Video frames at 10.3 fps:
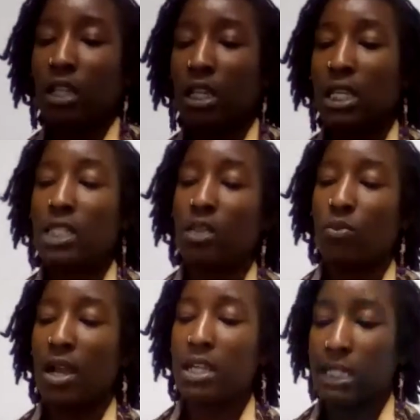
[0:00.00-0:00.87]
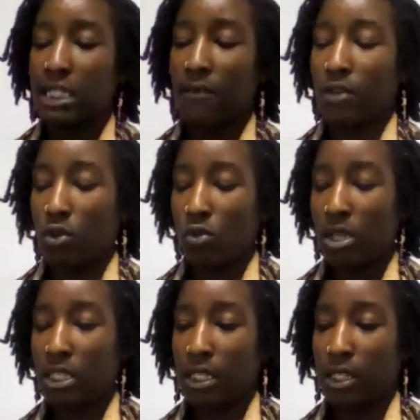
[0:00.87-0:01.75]
Now let's see, why is the seven of
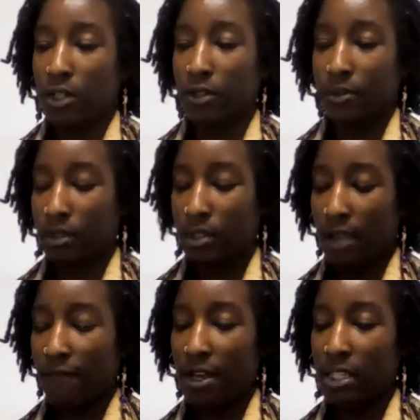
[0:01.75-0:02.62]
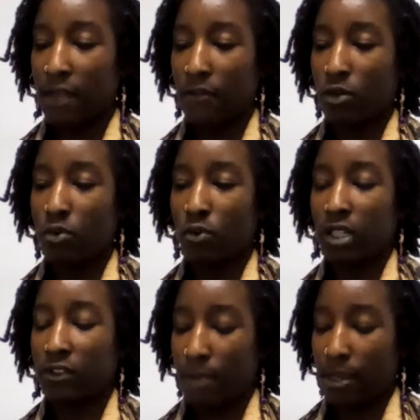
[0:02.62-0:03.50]
coins here? So I find the seven of
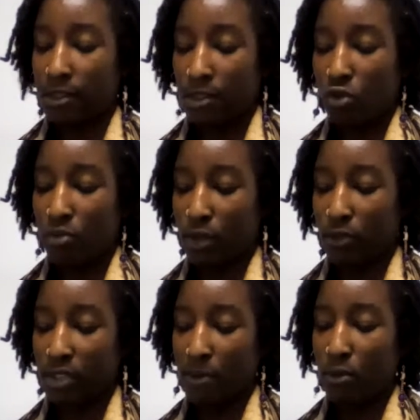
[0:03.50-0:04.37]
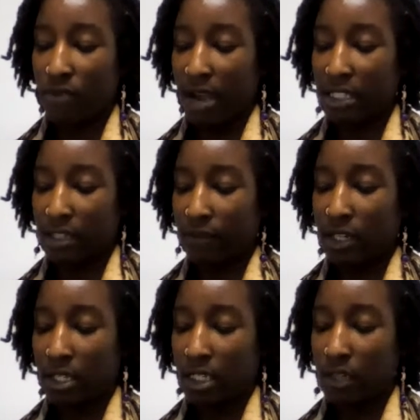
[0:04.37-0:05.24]
coins for my Scorpio, Sun, Moon, Rising, and
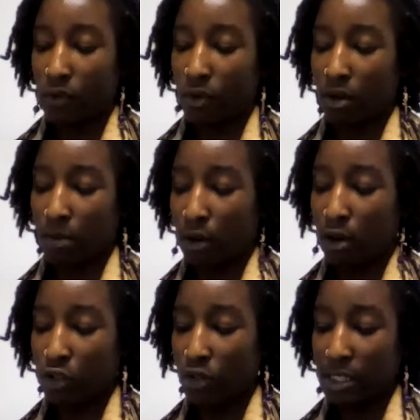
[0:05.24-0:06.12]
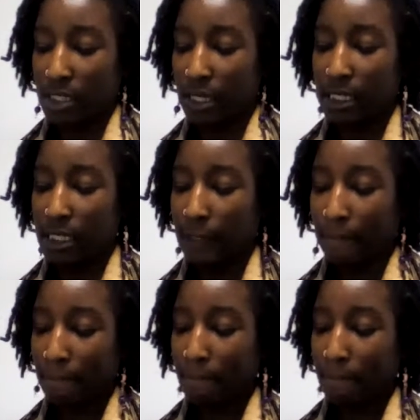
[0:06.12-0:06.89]
Venus for March 2019.